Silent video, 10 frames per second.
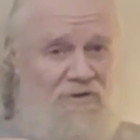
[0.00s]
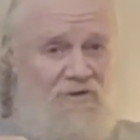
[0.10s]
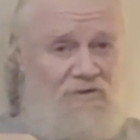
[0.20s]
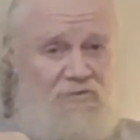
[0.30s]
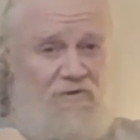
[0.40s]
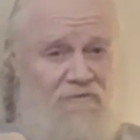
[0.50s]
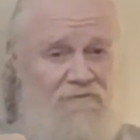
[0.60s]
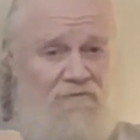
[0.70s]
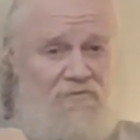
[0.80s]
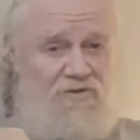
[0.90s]
the 3
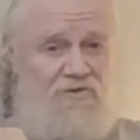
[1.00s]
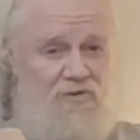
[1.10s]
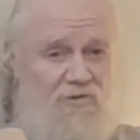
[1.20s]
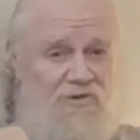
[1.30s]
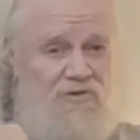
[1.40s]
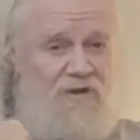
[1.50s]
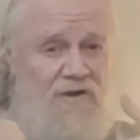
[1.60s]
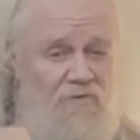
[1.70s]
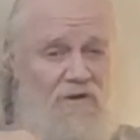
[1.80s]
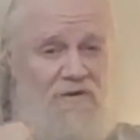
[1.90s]
stores trying
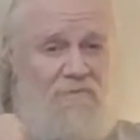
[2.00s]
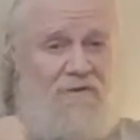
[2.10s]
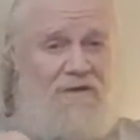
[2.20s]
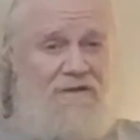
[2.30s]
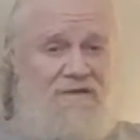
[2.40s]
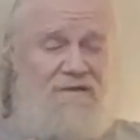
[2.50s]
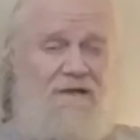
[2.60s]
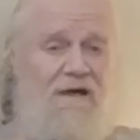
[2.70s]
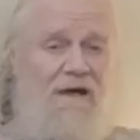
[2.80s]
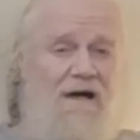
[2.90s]
to walk up like this.
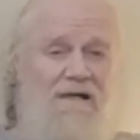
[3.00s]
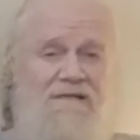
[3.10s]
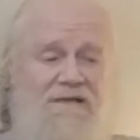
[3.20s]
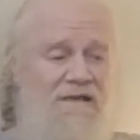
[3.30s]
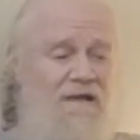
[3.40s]
I said,